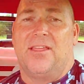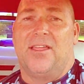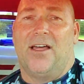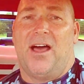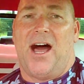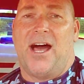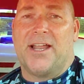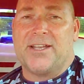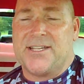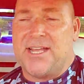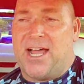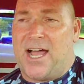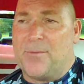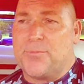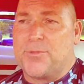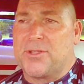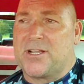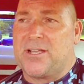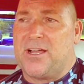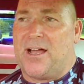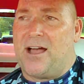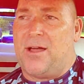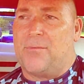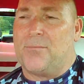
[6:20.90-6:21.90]
Adopt a
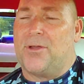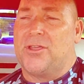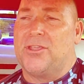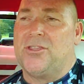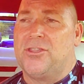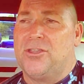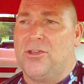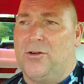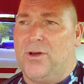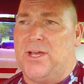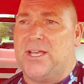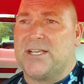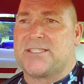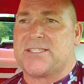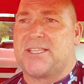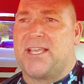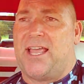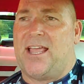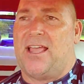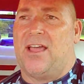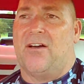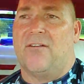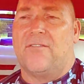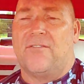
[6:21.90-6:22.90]
Cop
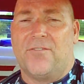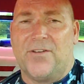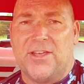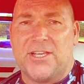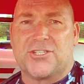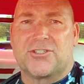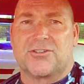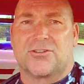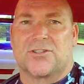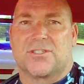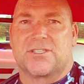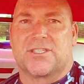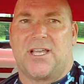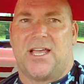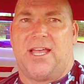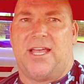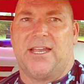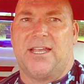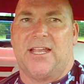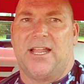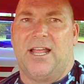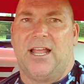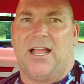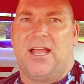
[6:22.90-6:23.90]
USA official
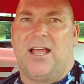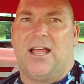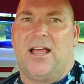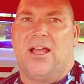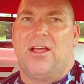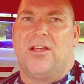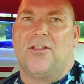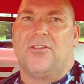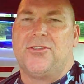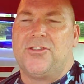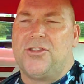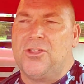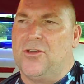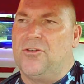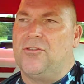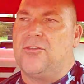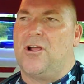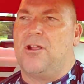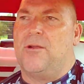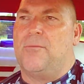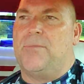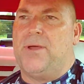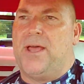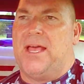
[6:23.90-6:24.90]
site do
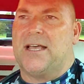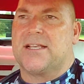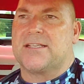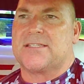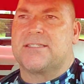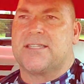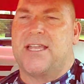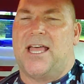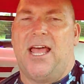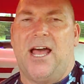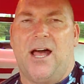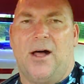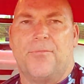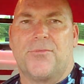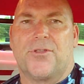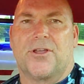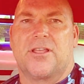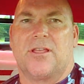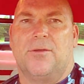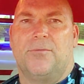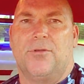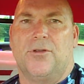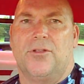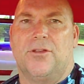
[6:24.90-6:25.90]
their best to help the
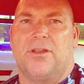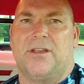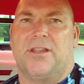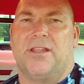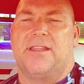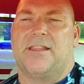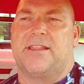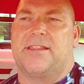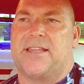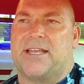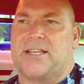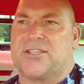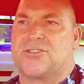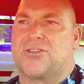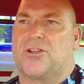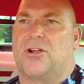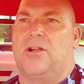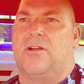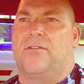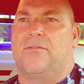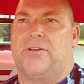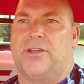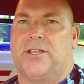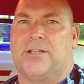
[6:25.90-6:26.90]
community that they
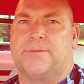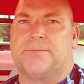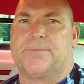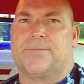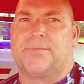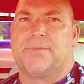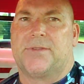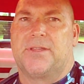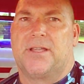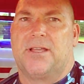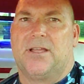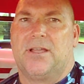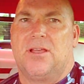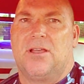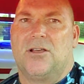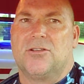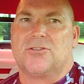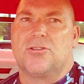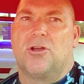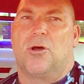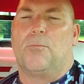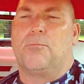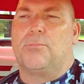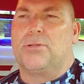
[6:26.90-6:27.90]
serve in.
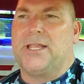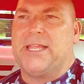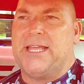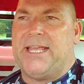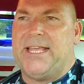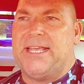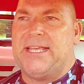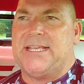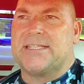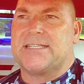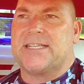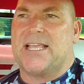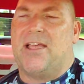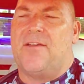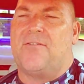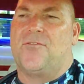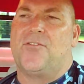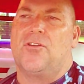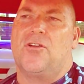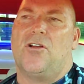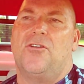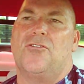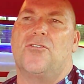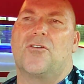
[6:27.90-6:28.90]
So please, if
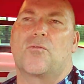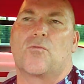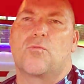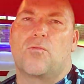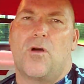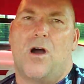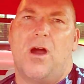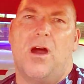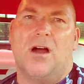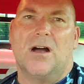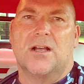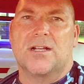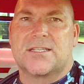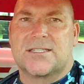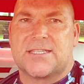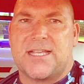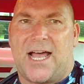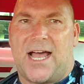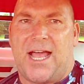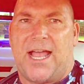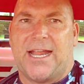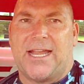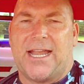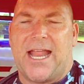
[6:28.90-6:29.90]
you're on the wrong
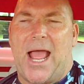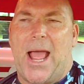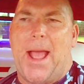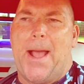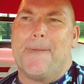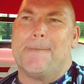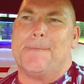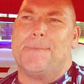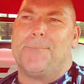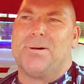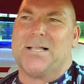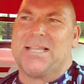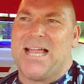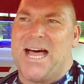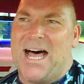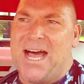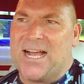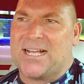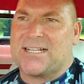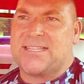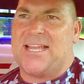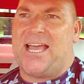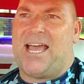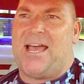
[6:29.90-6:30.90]
site,
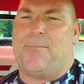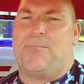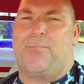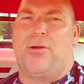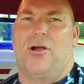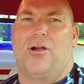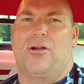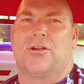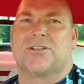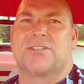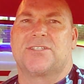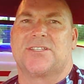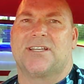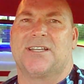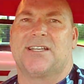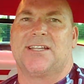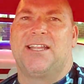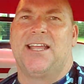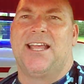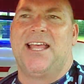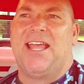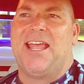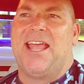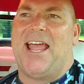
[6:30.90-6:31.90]
block that person
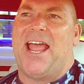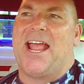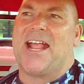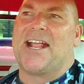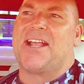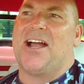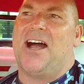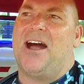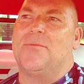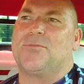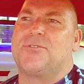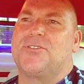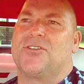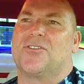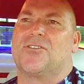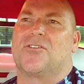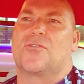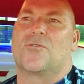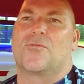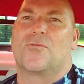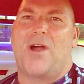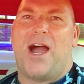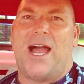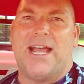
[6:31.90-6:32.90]
and come to the
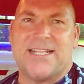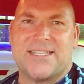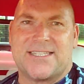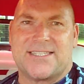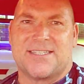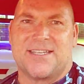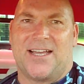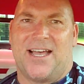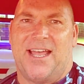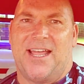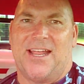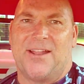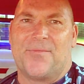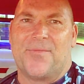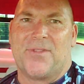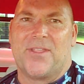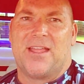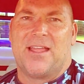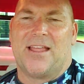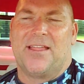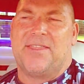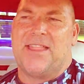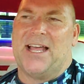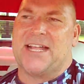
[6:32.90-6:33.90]
right site
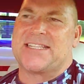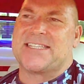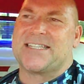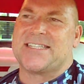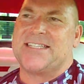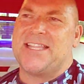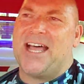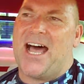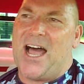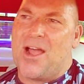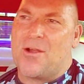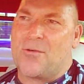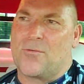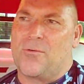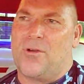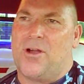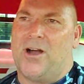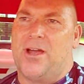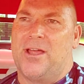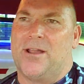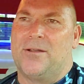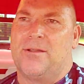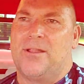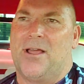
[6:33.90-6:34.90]
that's not
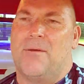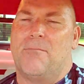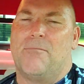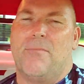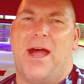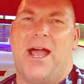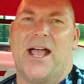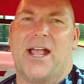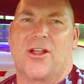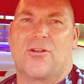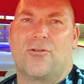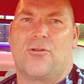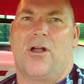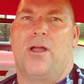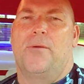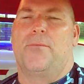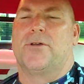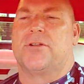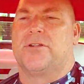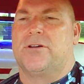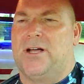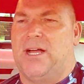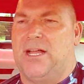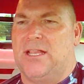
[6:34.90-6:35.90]
run by a
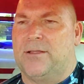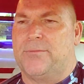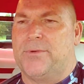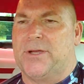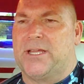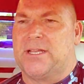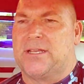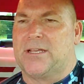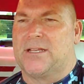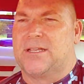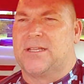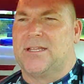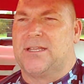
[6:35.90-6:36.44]
criminal element.